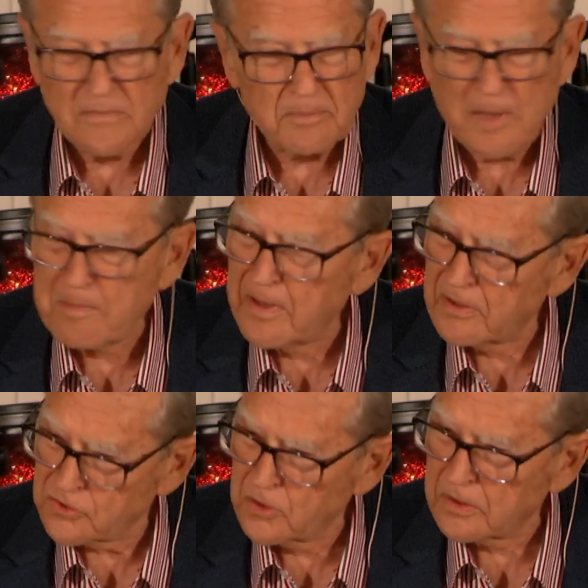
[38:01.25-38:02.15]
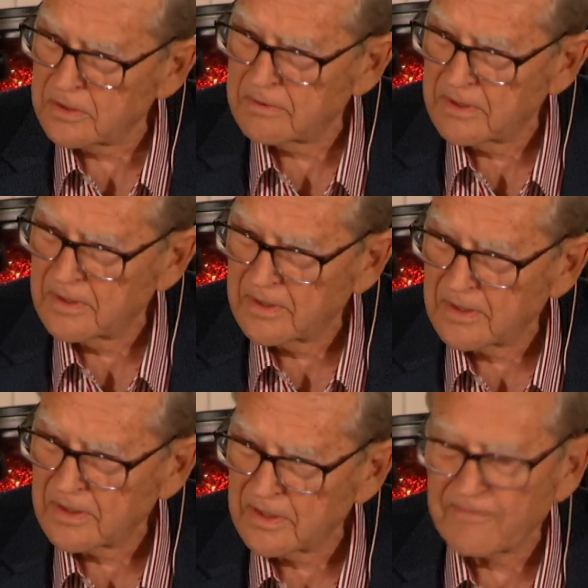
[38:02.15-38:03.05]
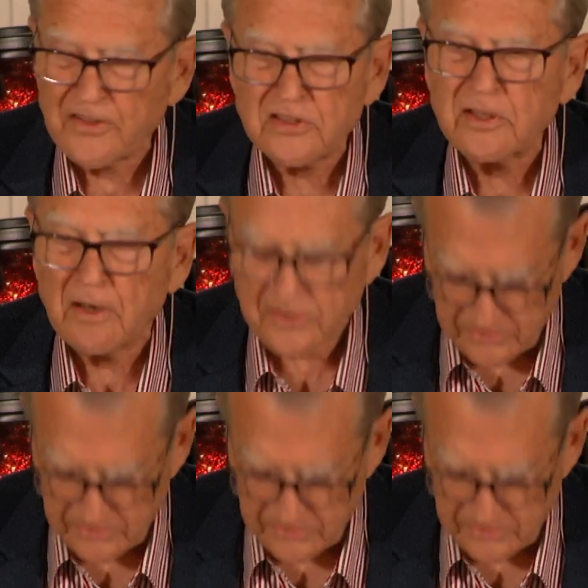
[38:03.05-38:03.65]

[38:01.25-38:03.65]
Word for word: but maybe I should if they still